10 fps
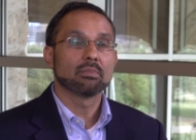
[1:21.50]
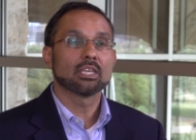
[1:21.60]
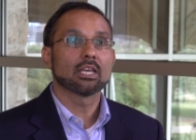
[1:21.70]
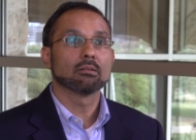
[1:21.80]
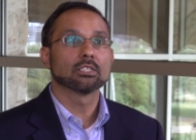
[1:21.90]

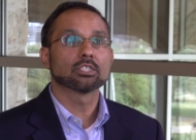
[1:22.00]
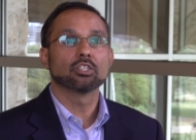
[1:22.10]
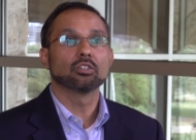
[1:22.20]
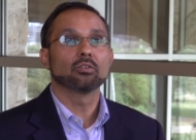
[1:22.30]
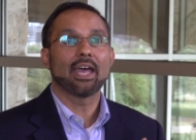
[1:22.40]
being able
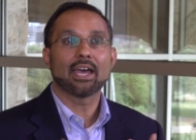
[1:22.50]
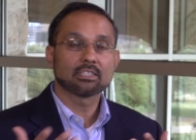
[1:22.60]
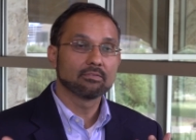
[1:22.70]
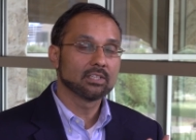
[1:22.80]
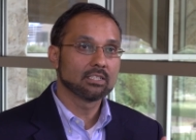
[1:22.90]
to
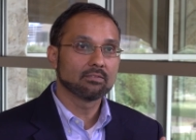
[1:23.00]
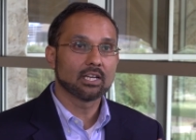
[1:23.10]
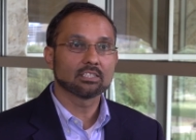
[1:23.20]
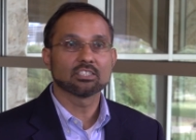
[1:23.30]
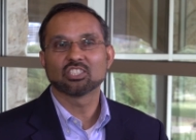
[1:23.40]
activate
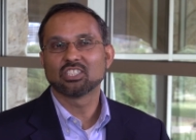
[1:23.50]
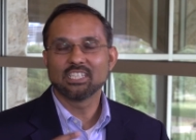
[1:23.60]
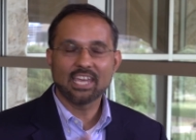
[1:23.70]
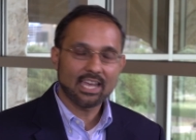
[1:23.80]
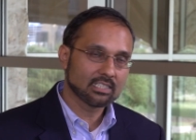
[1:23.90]
devices,
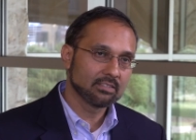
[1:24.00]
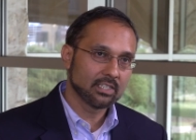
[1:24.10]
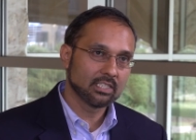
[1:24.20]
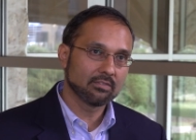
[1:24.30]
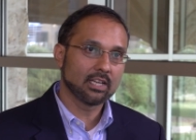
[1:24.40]

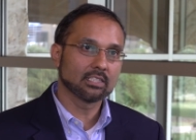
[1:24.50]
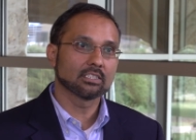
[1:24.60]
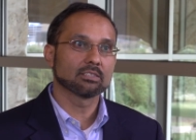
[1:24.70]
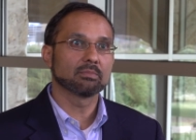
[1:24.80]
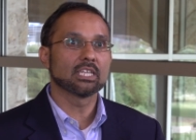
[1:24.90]
deactivate
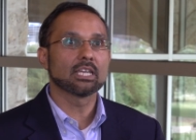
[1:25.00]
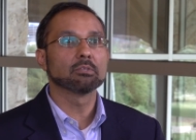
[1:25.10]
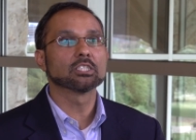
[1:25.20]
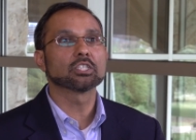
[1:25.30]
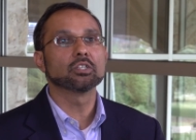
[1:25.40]
devices, being
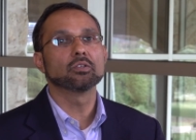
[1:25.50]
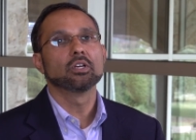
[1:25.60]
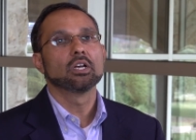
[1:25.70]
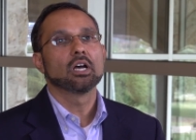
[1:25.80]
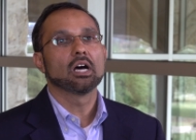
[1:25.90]
able to
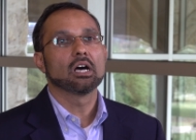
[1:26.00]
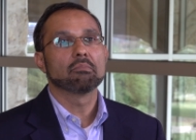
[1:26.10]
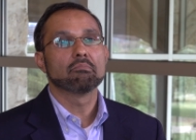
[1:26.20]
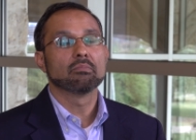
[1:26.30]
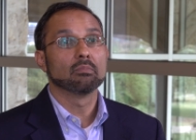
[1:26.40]

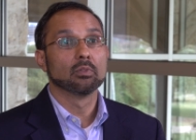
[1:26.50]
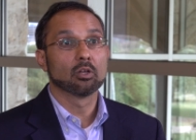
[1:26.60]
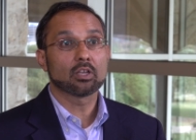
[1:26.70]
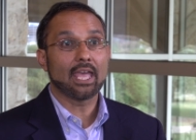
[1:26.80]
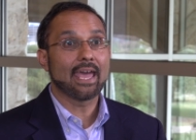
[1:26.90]
um,
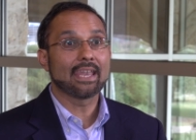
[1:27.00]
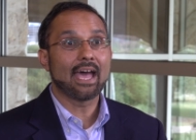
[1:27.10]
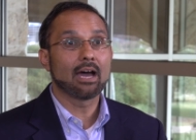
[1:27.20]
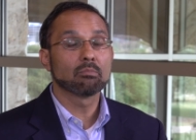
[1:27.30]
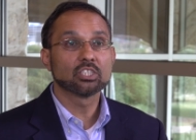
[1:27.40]
look at
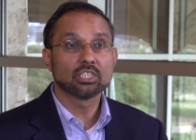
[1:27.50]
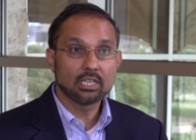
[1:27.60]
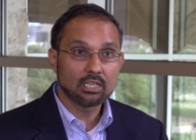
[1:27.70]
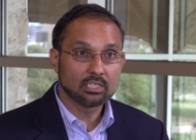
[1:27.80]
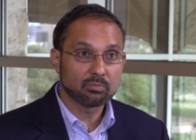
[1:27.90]
how much
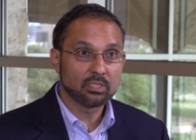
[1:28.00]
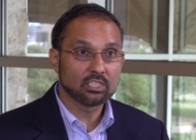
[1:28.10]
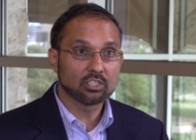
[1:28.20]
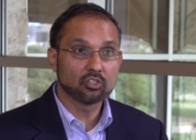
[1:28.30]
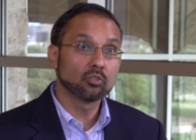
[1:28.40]
data is
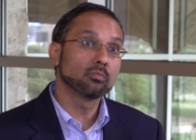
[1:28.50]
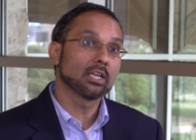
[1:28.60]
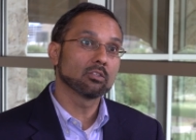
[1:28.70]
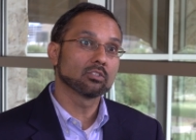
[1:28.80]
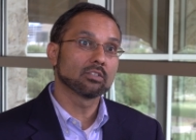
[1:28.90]
being consumed
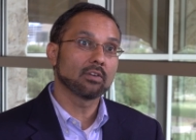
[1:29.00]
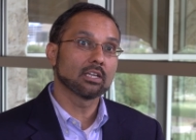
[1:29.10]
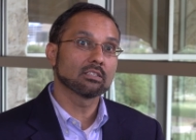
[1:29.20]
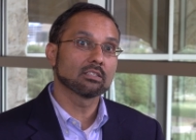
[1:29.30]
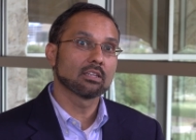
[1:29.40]
by those
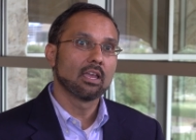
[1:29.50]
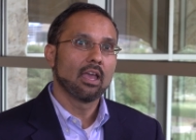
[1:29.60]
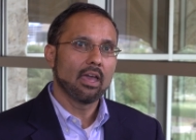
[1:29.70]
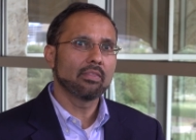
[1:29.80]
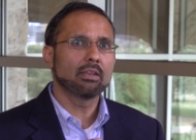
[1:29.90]
devices,
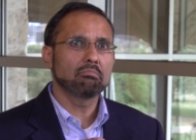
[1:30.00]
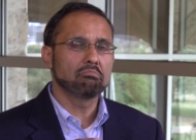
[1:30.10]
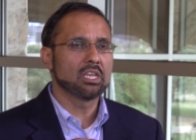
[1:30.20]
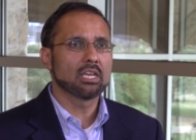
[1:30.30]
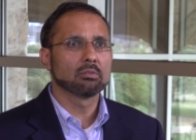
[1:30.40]
and
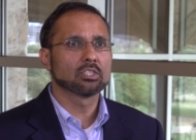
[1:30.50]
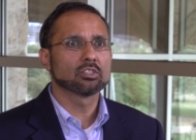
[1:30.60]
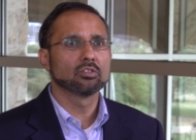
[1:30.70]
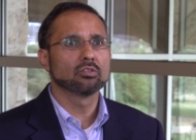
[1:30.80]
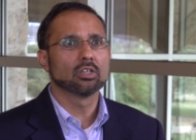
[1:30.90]
then being able
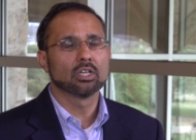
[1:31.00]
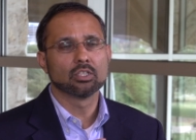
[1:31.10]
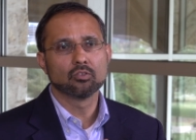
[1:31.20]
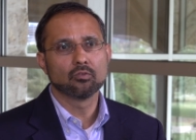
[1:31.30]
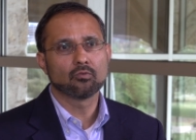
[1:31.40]
to uh,
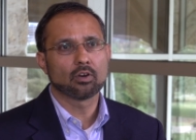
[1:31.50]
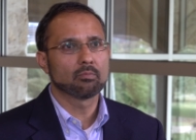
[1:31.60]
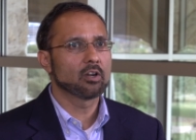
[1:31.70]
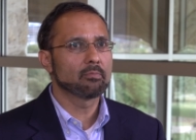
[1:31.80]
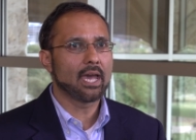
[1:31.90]
do
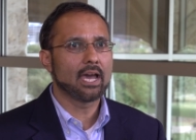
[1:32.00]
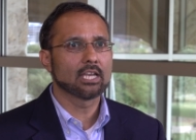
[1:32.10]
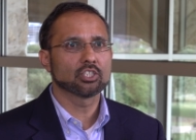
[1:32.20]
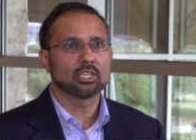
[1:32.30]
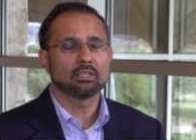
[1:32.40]
firmware
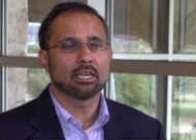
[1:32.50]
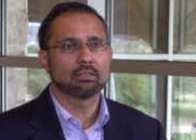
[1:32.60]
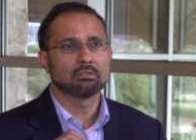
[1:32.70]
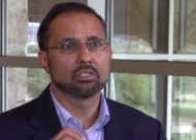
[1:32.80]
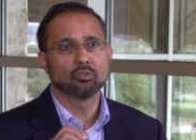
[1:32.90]
patch and,
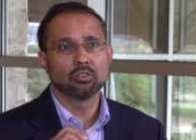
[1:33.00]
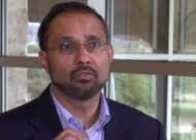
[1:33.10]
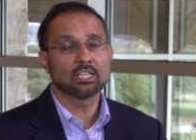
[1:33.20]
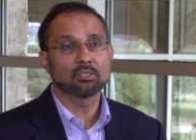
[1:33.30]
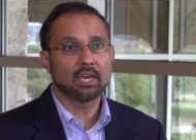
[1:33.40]
and do device